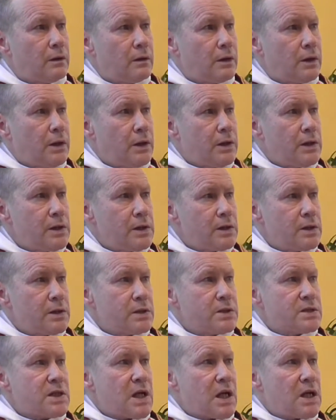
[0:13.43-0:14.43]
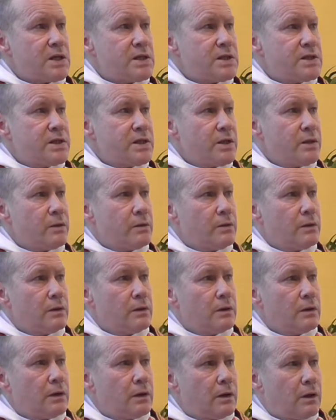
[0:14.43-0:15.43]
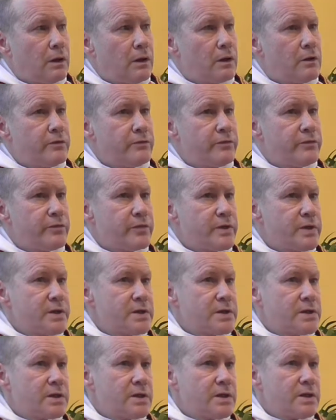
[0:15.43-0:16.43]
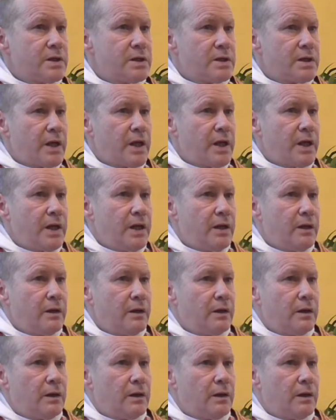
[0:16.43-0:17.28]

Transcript: the statio of this day